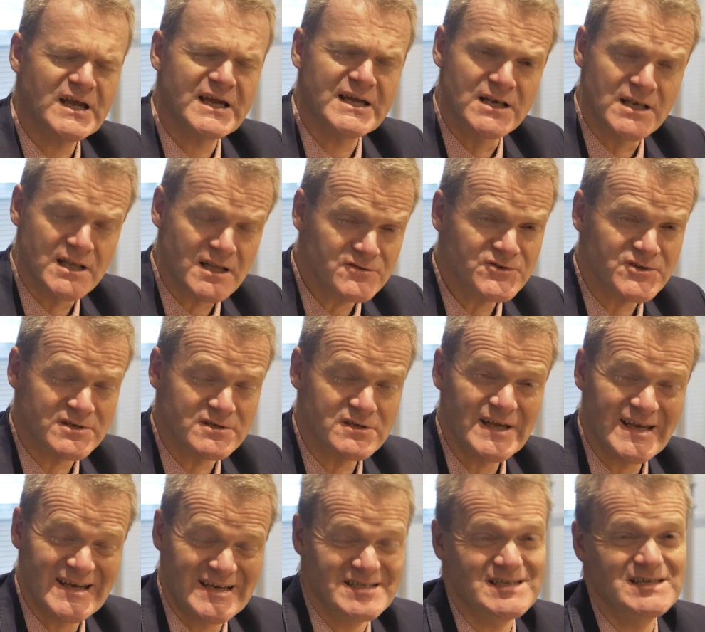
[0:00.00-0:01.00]
In
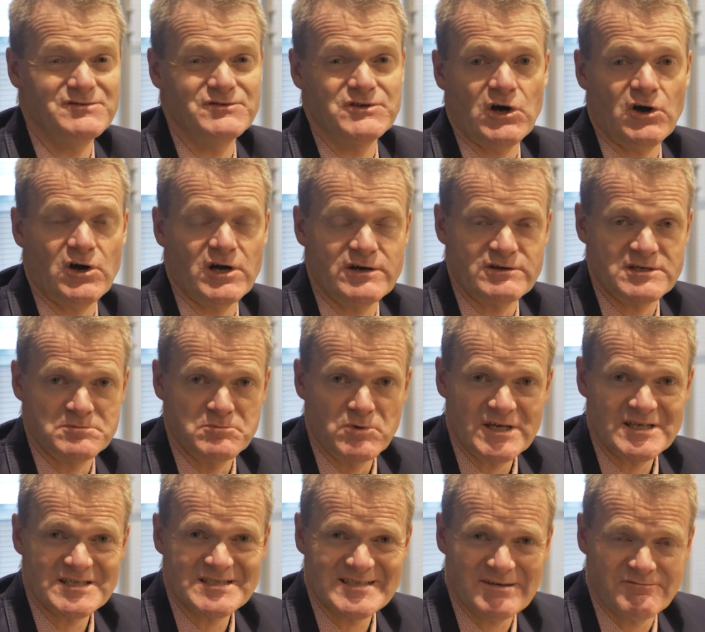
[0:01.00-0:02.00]
London, it's even higher, it's
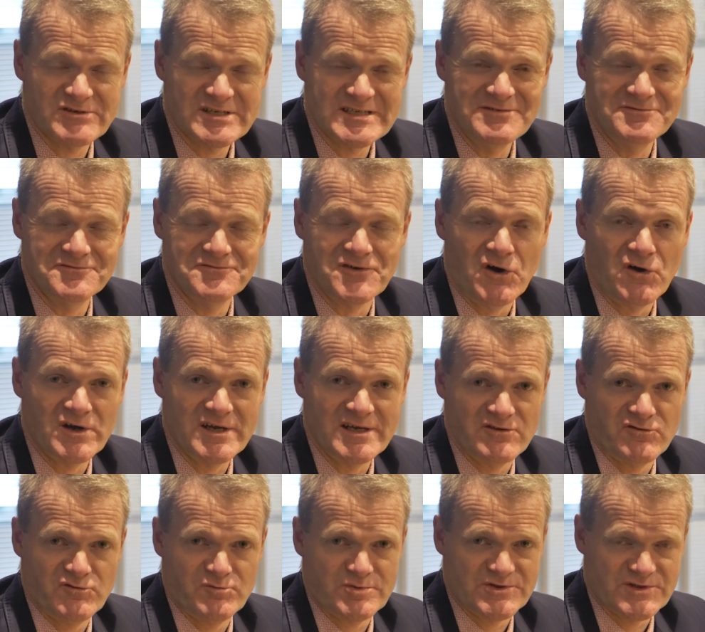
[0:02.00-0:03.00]
more like
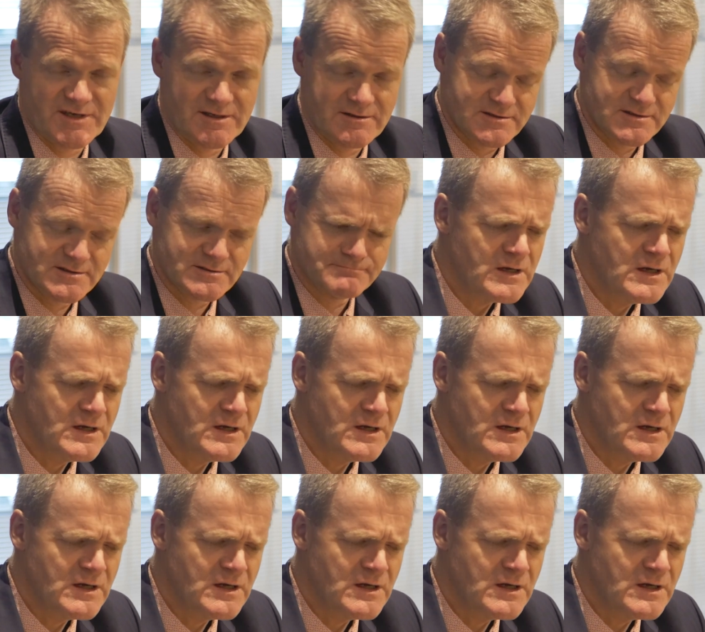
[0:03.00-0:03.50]
75%.